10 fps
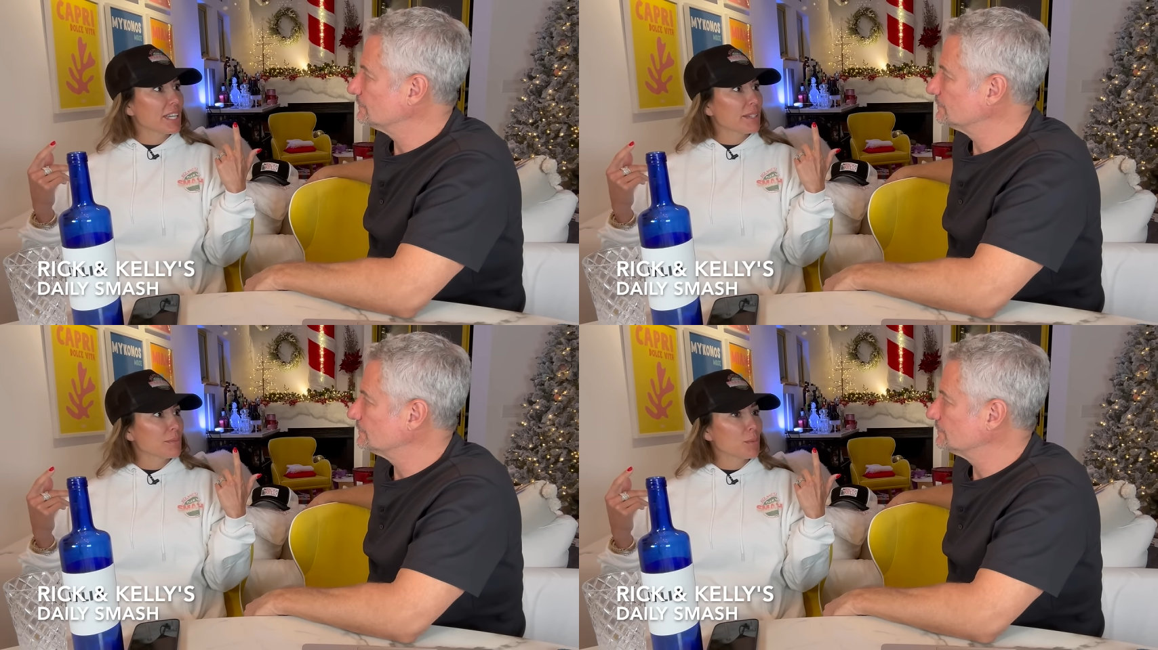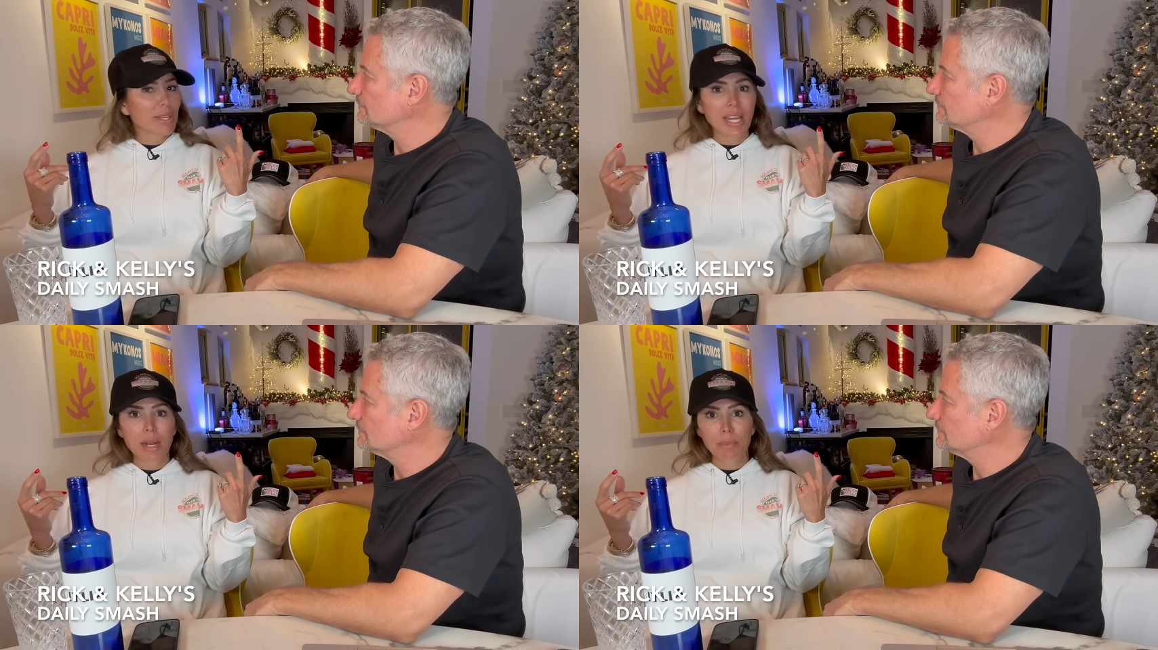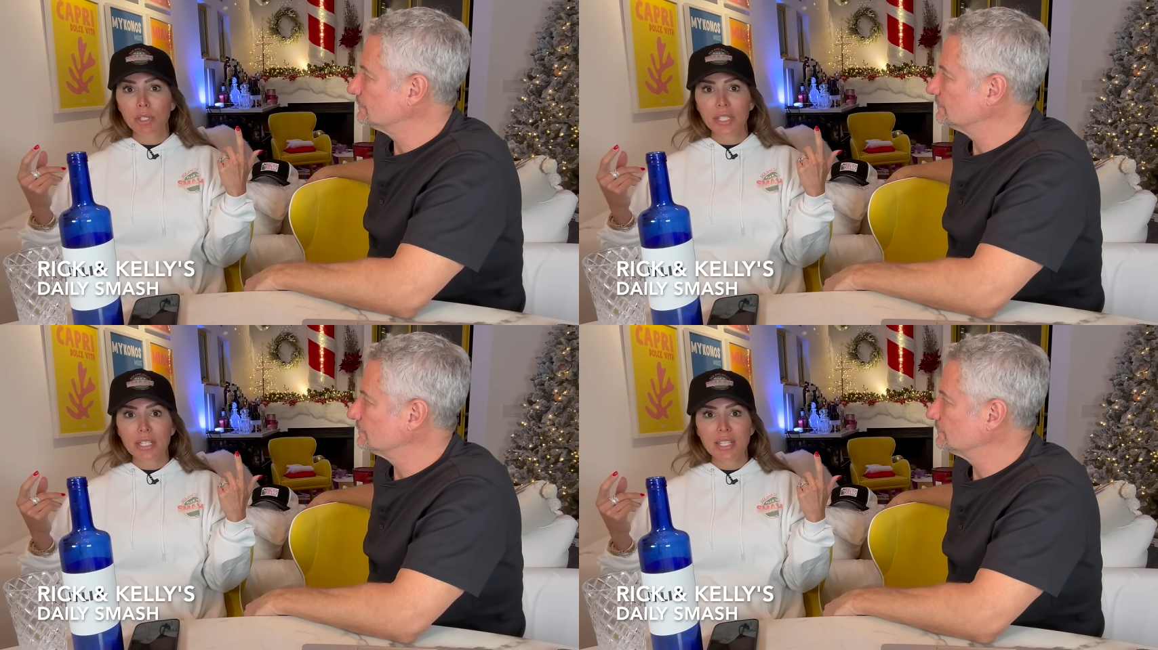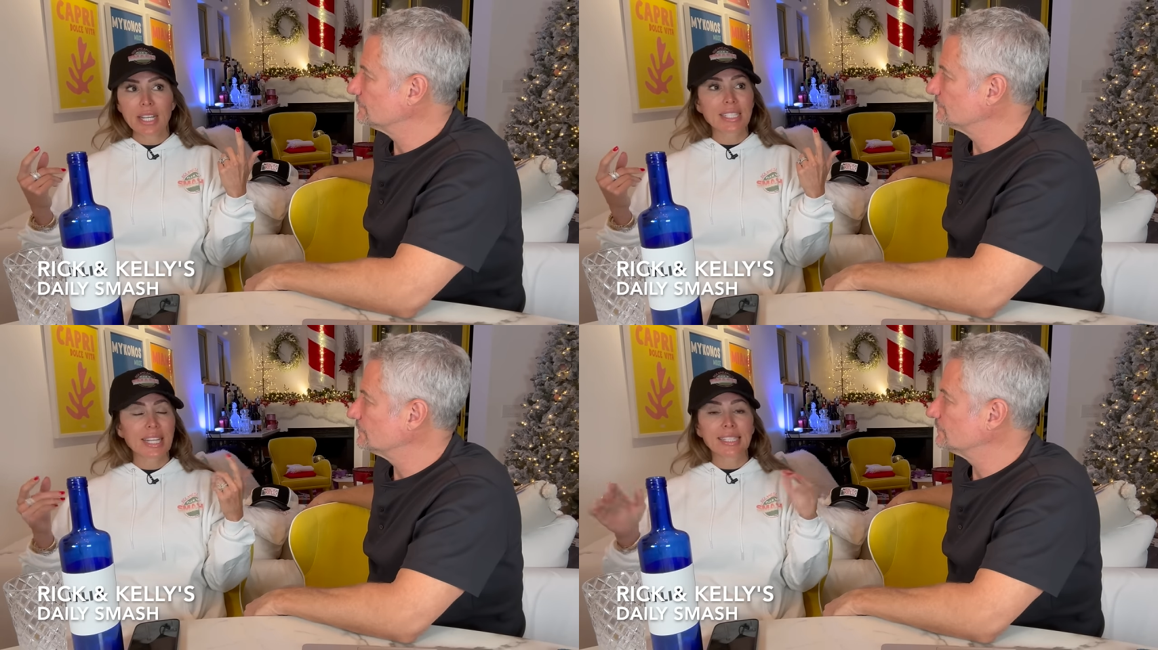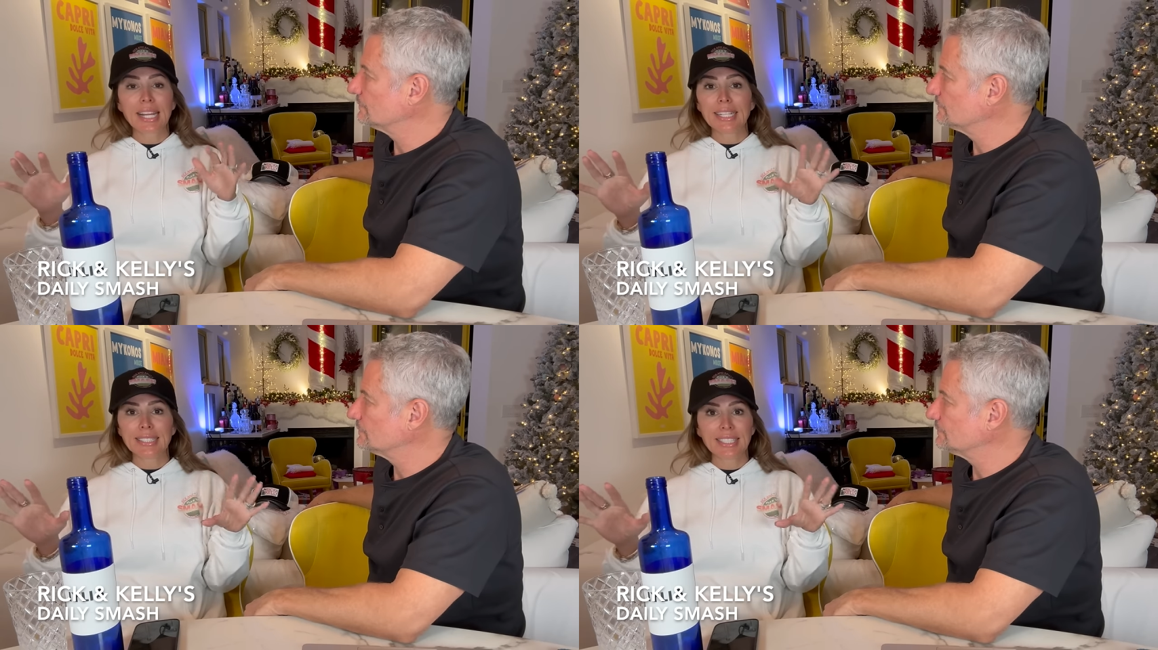Speaker 1: like Weekend at Bernie's. It's like
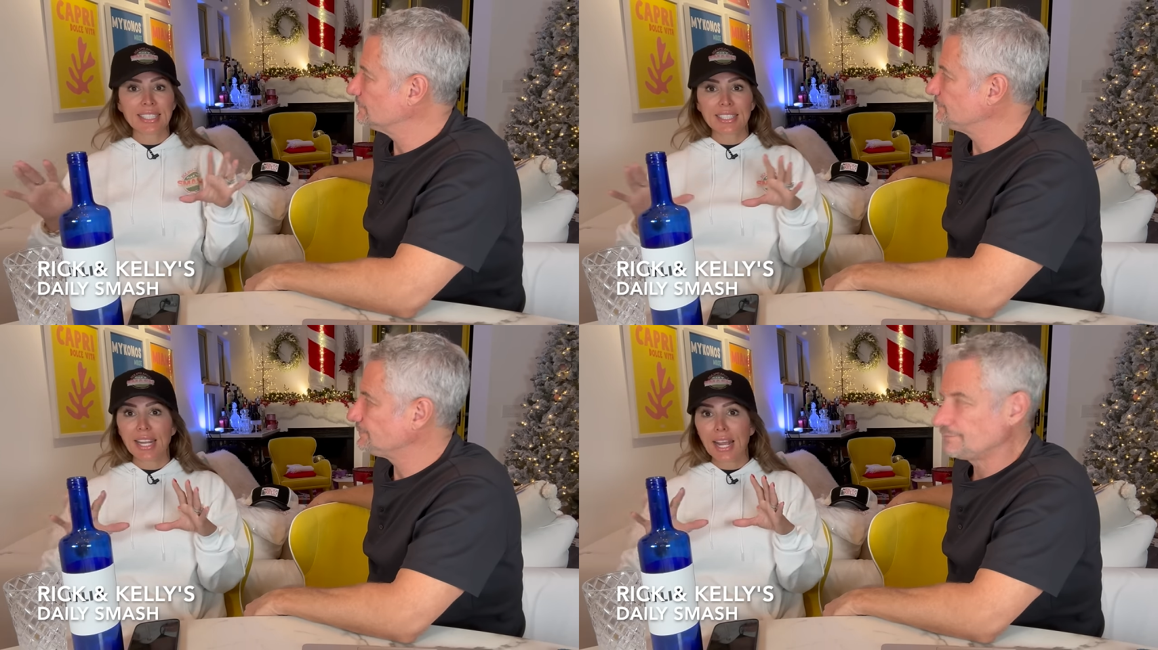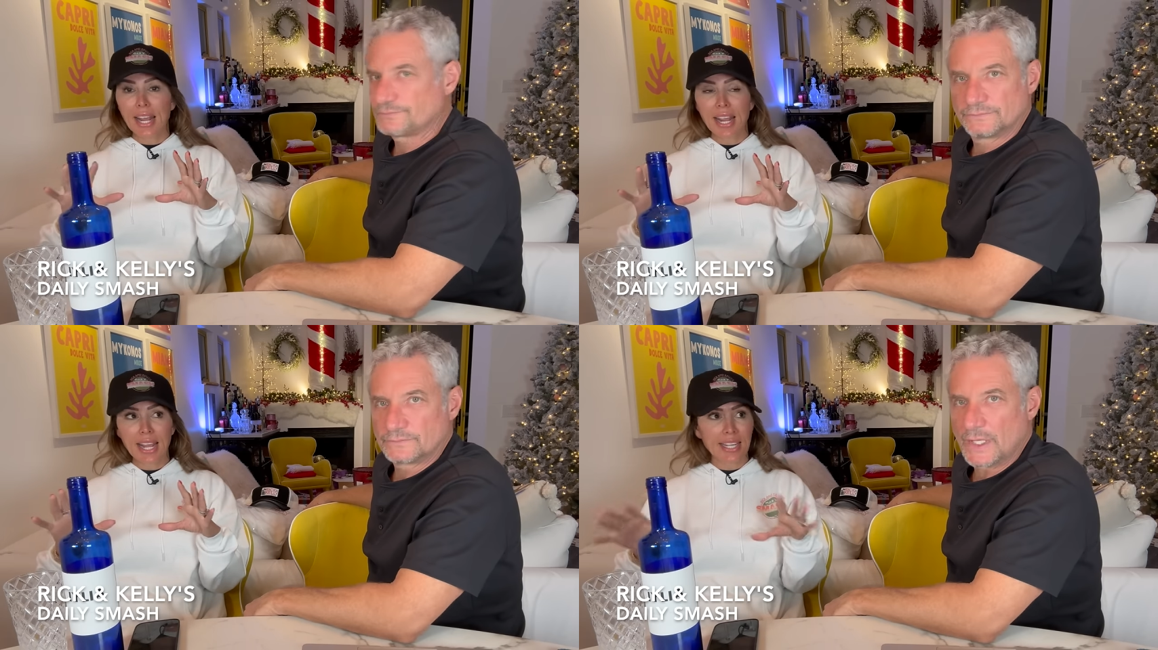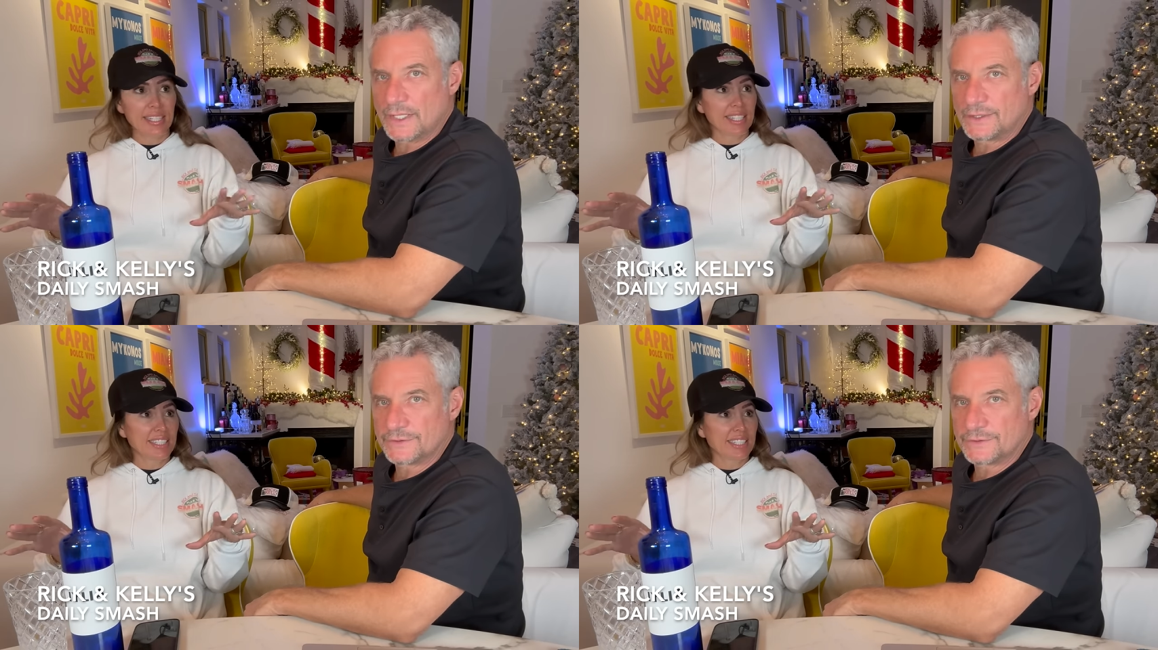1980 80s.